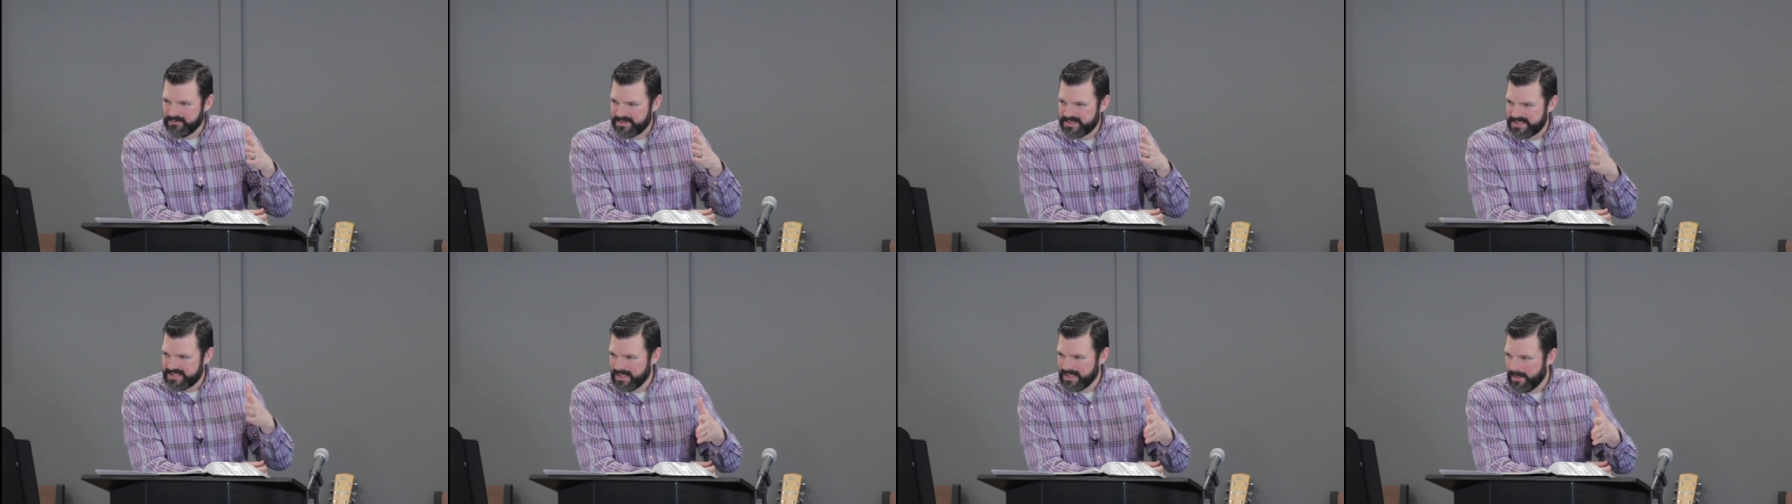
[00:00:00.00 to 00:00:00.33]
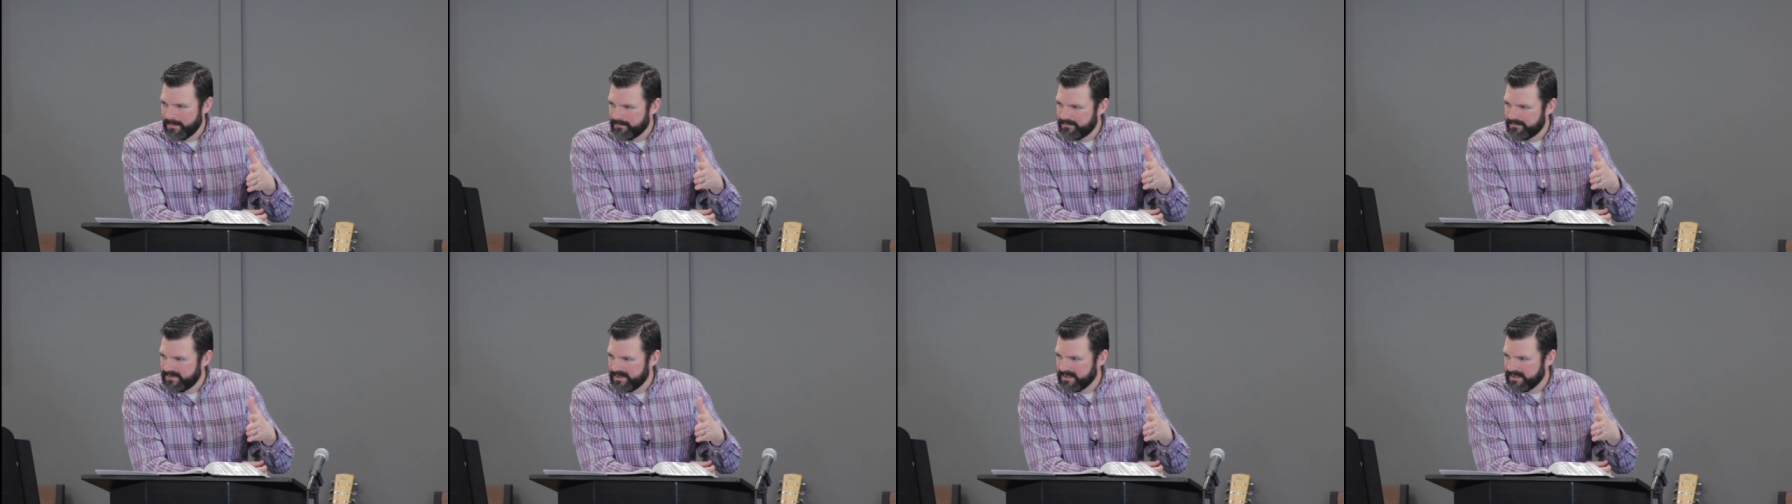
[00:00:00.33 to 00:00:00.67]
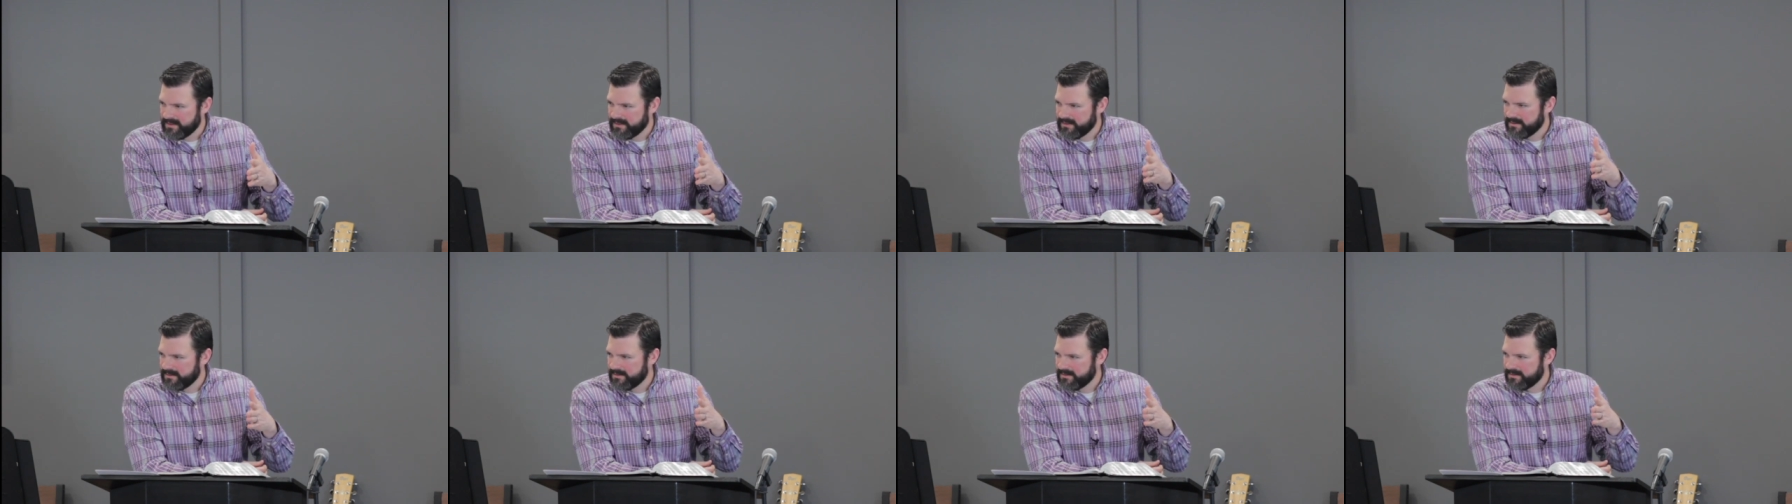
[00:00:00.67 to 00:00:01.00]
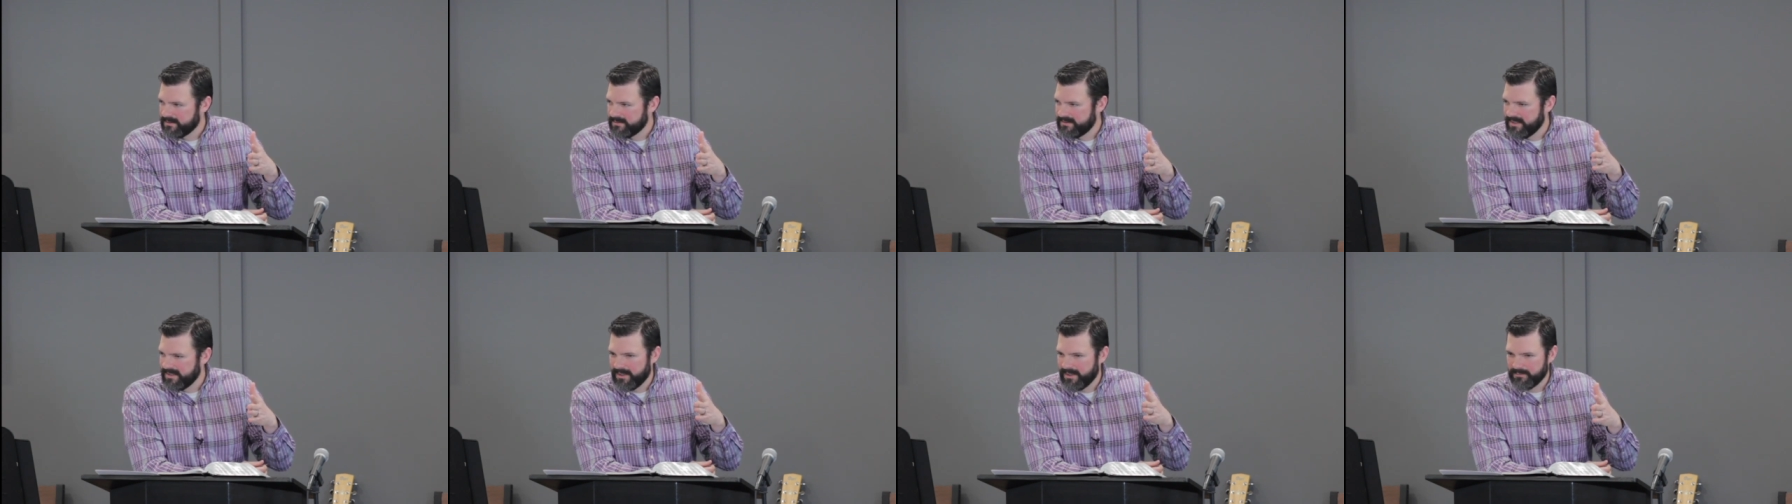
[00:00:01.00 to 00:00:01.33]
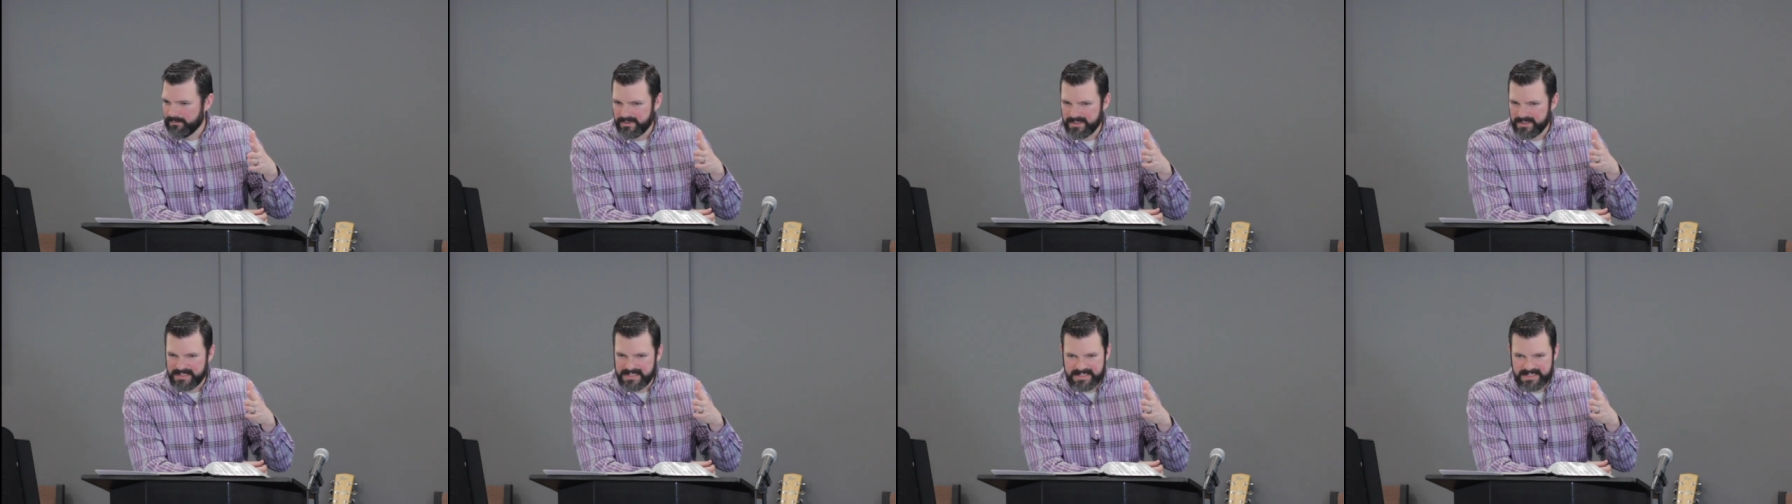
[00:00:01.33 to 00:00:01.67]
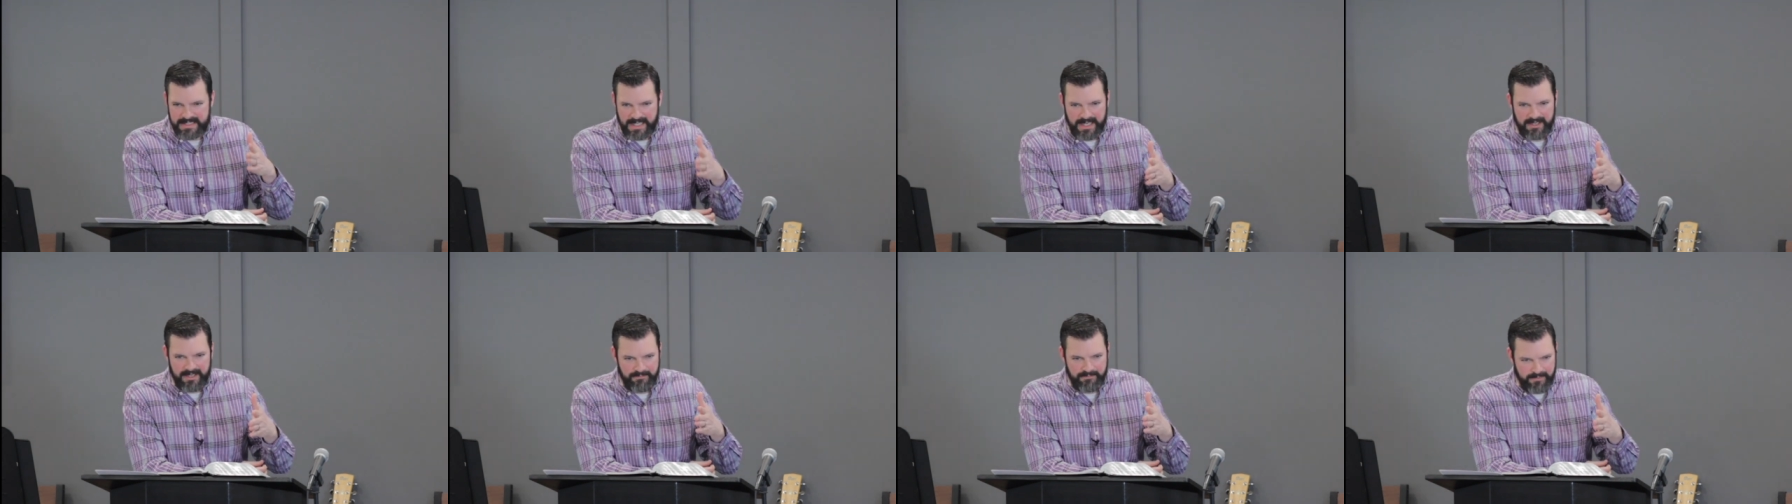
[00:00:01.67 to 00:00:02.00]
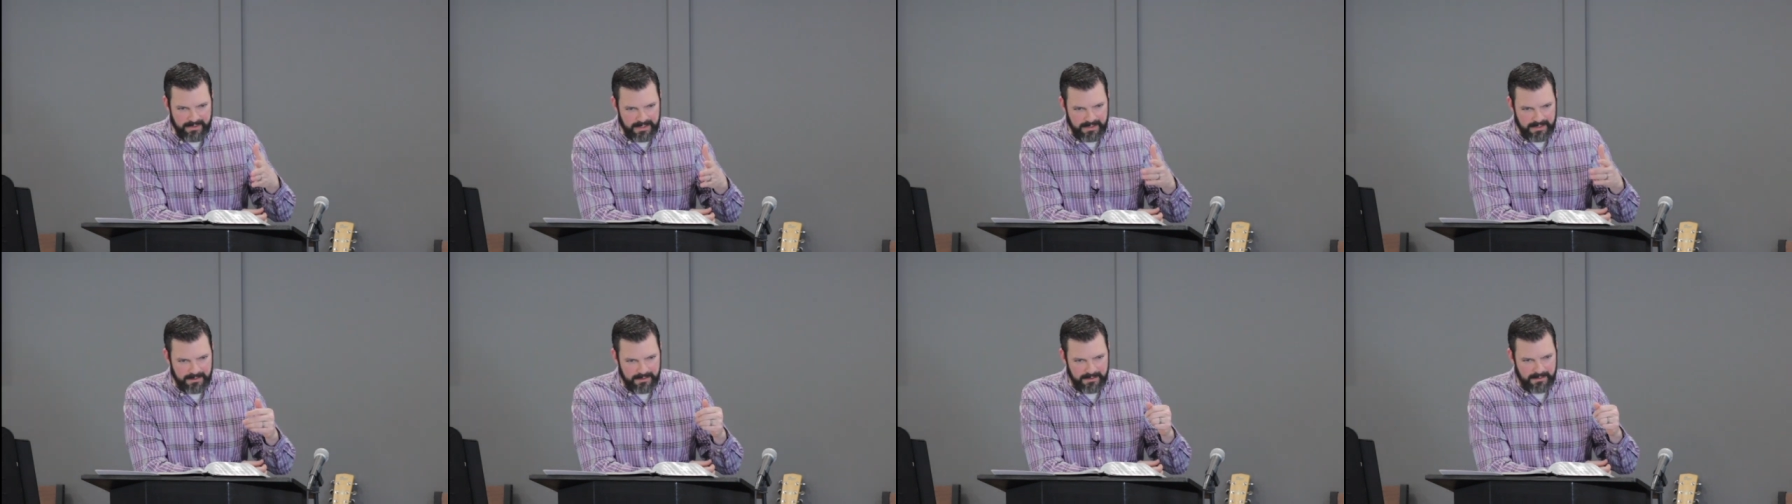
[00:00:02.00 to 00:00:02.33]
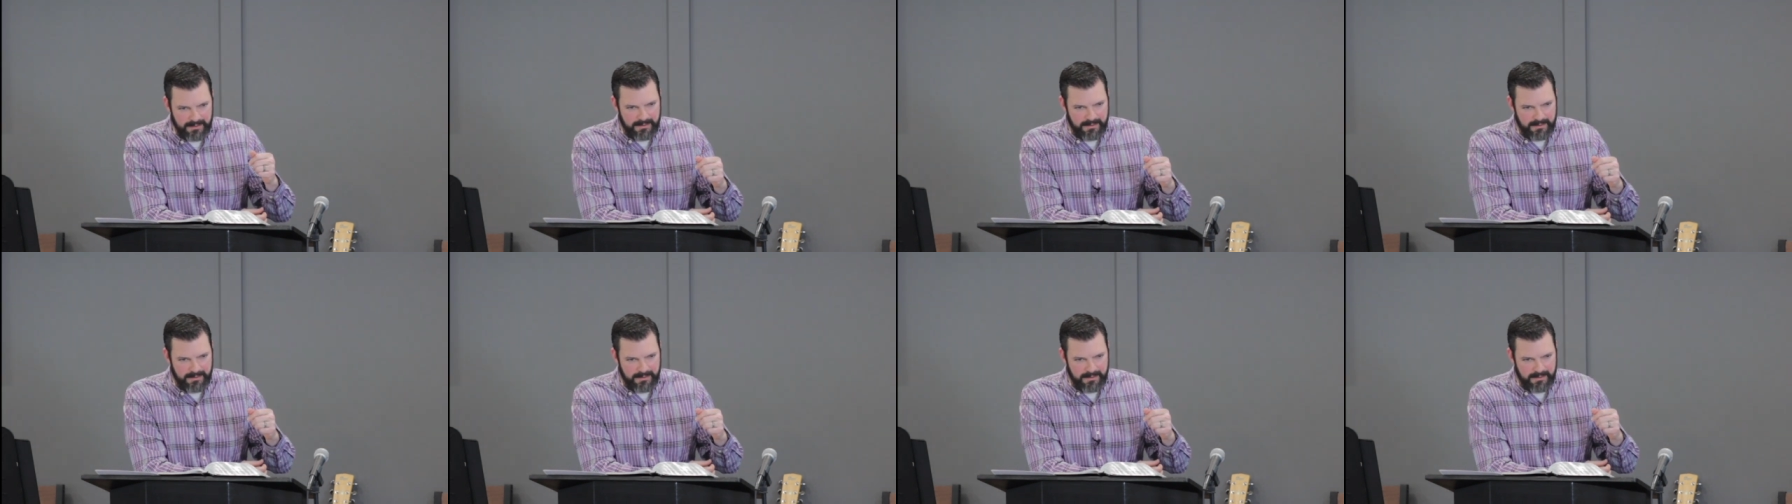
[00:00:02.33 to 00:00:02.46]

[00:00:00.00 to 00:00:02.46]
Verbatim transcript: something that would save me.